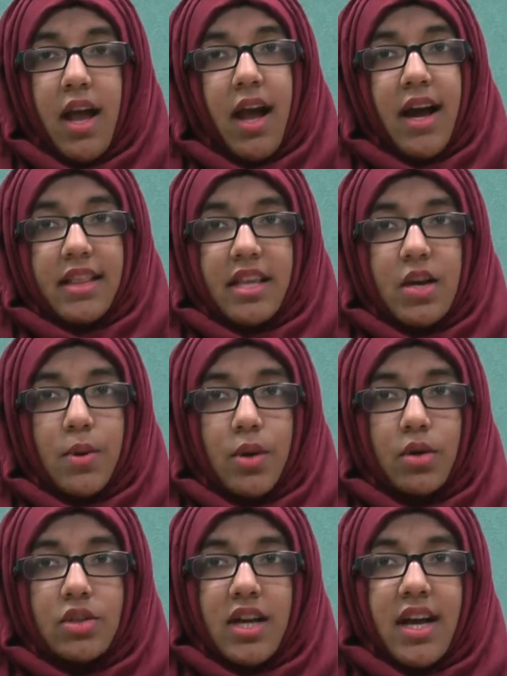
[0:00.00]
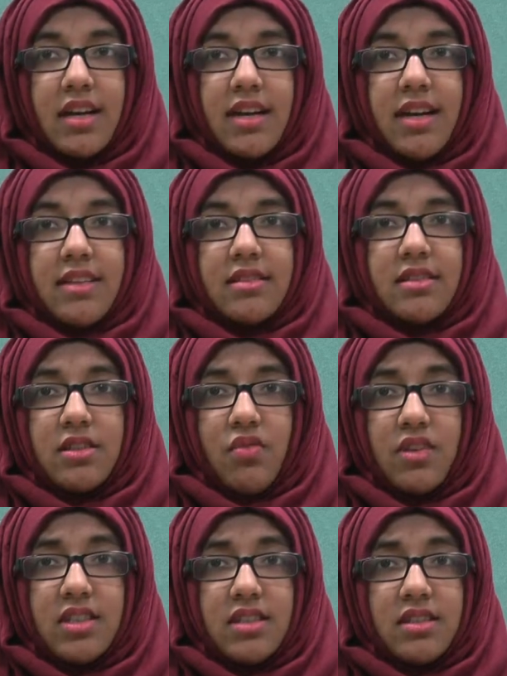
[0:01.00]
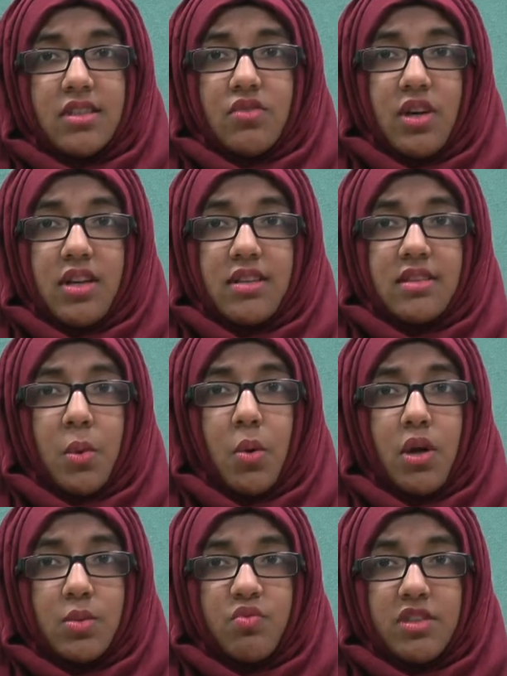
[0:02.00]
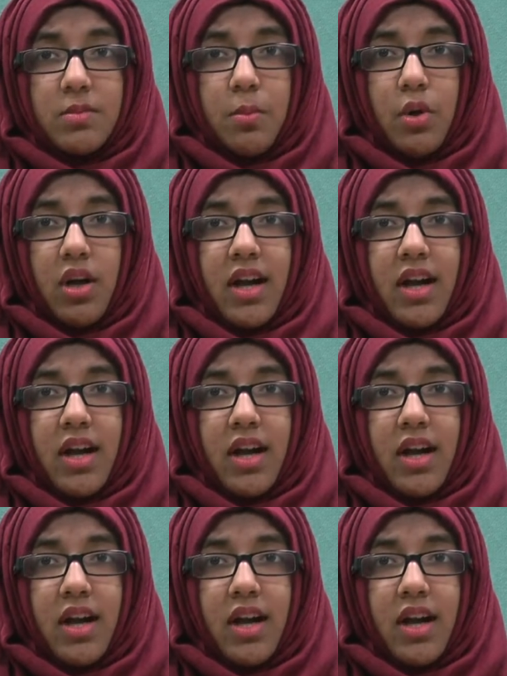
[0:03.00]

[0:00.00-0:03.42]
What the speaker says: I then went on to analyse these 3 teaser trailers in my WordPress blog